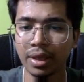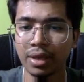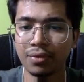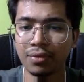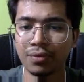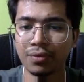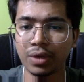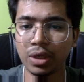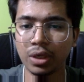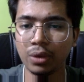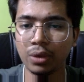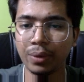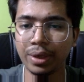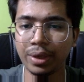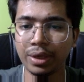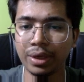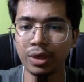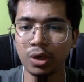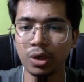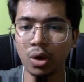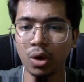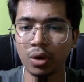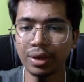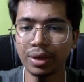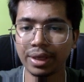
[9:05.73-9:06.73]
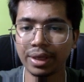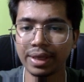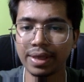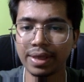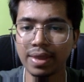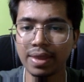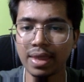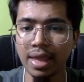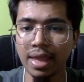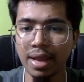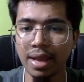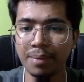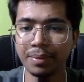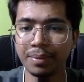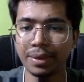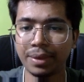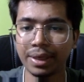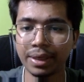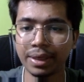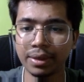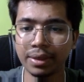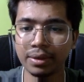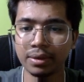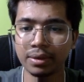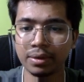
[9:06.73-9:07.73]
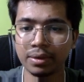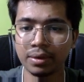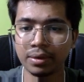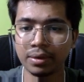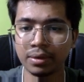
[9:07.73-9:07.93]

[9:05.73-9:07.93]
if kiwi dot is empty.